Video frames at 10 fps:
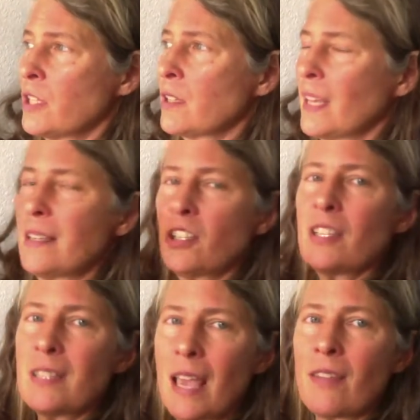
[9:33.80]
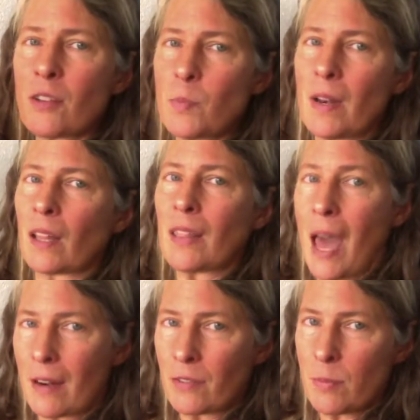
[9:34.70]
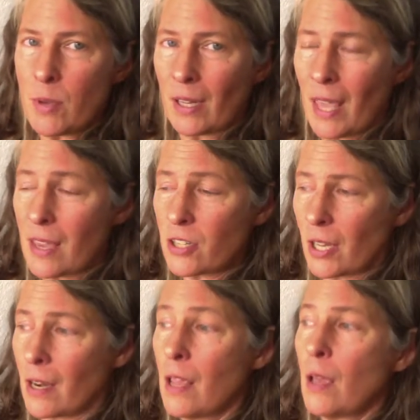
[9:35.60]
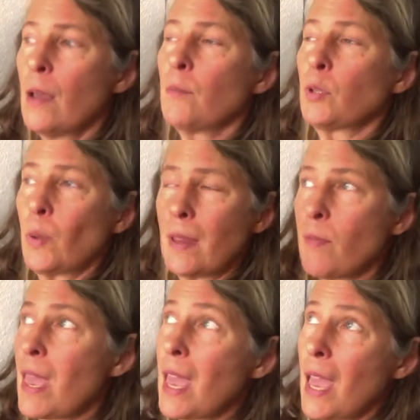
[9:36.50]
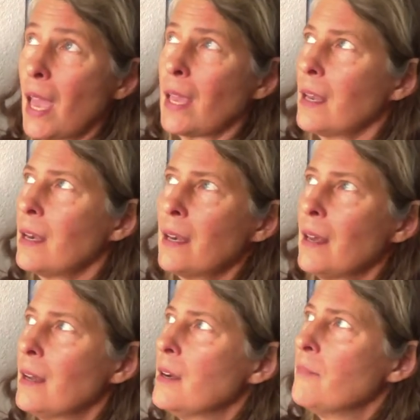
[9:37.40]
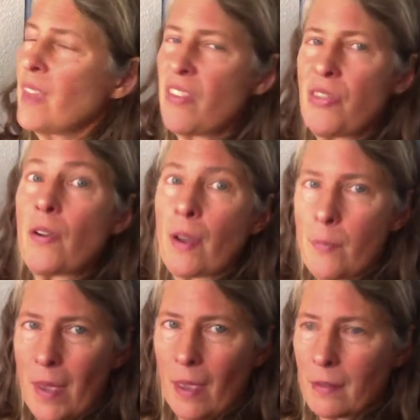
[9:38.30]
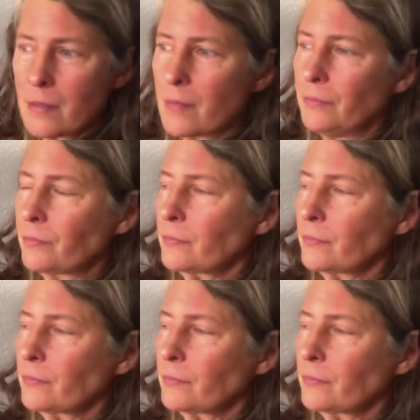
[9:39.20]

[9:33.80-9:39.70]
let's just say there's been a lot of communication between me and etheric beings.